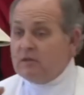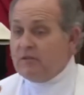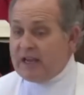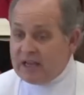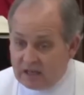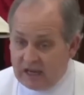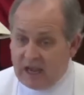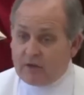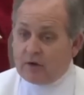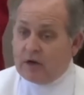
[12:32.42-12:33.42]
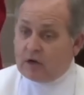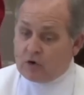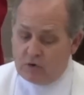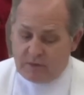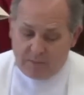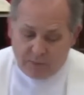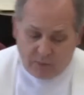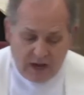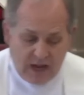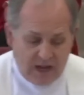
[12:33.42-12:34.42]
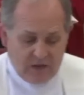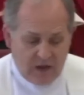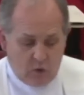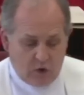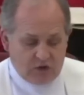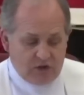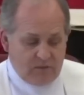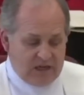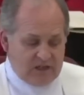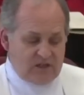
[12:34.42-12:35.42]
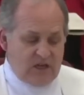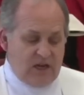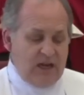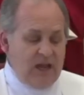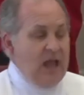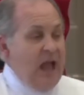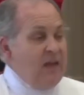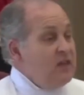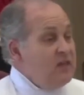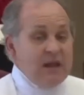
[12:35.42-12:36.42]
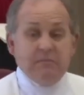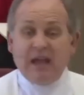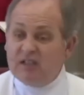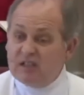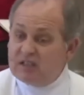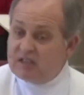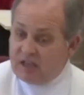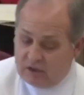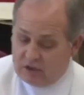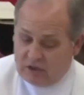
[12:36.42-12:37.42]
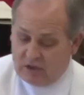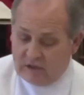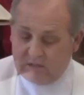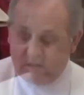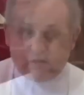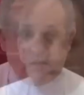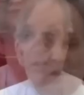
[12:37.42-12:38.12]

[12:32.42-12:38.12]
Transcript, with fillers: They get together in a group, they pray, they worship, they study, and then they make decisions